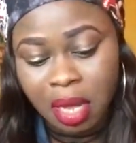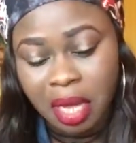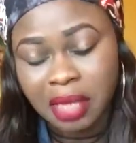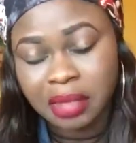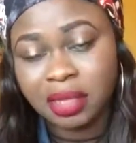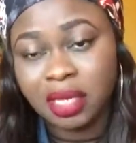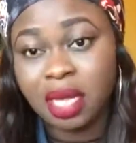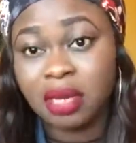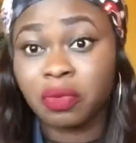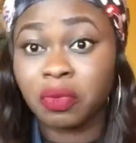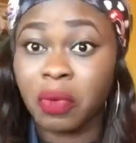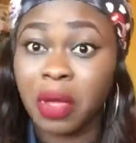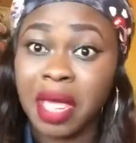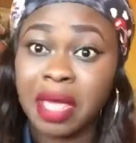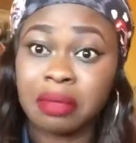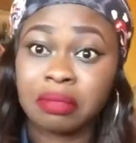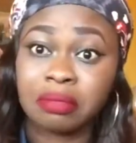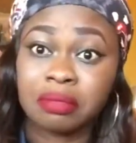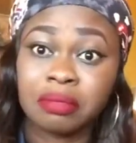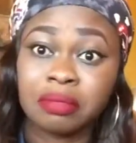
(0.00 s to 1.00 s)
I said,
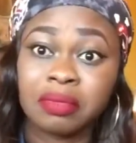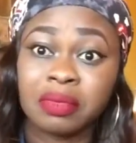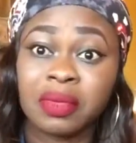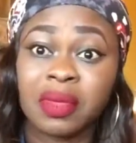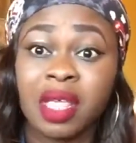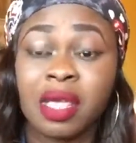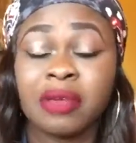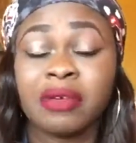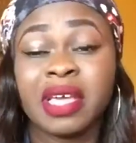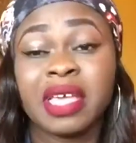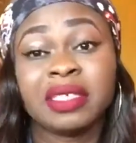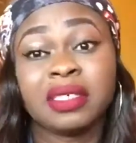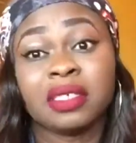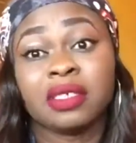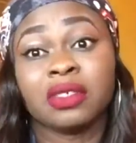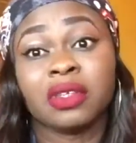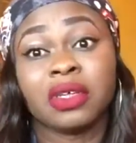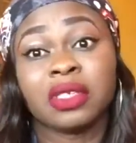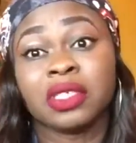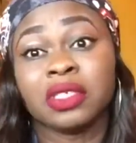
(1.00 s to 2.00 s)
well, race
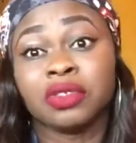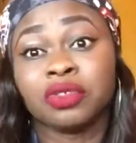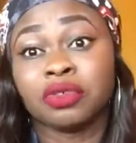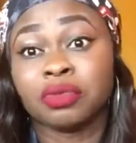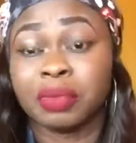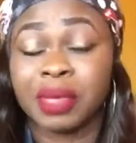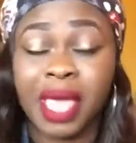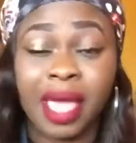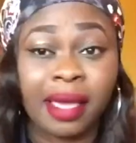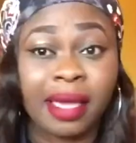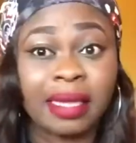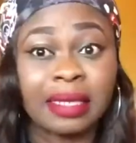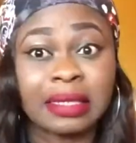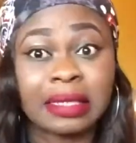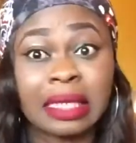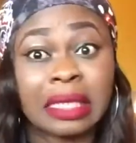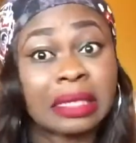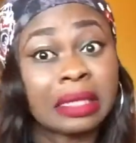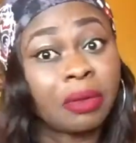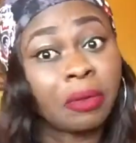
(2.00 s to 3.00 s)
is nothing to me. I can
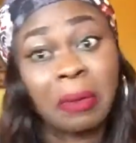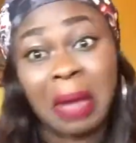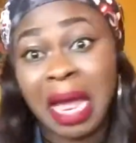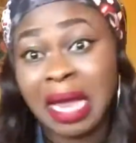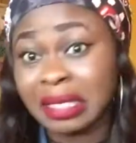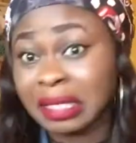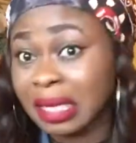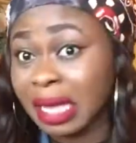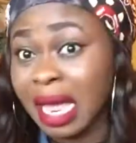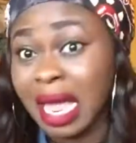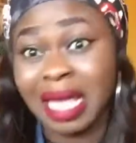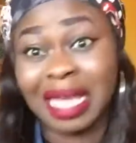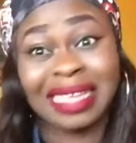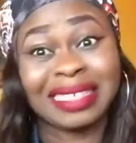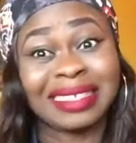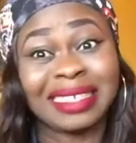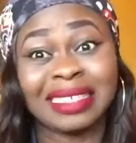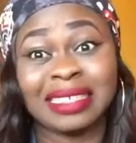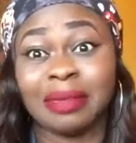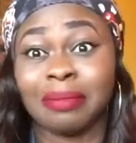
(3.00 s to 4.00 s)
date a white guy, I
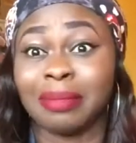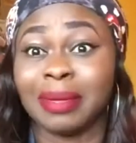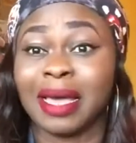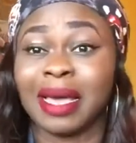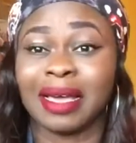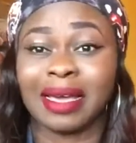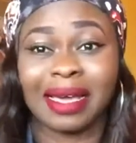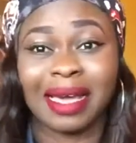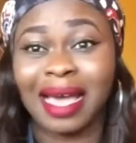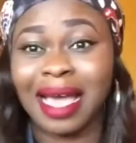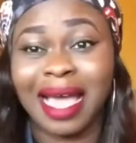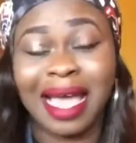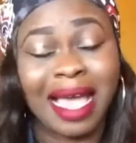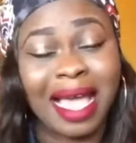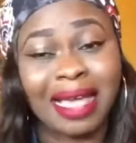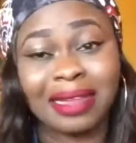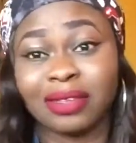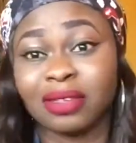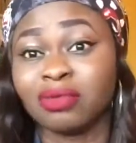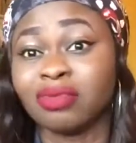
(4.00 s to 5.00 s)
can date a black
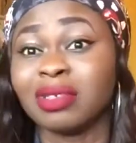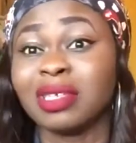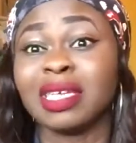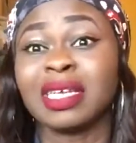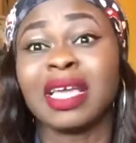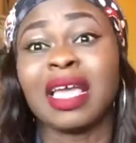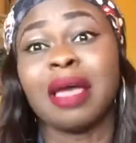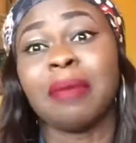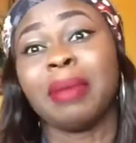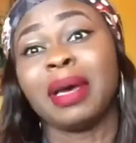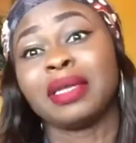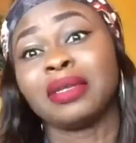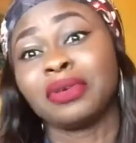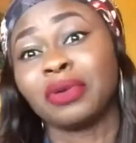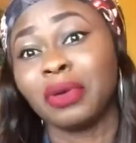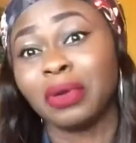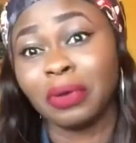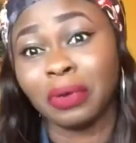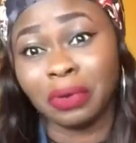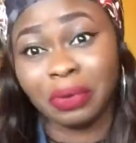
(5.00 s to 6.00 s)
guy. I don't really care about
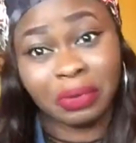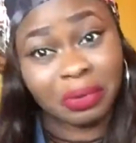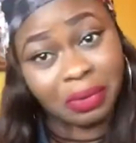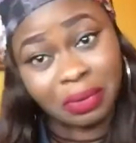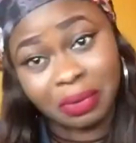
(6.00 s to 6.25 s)
color.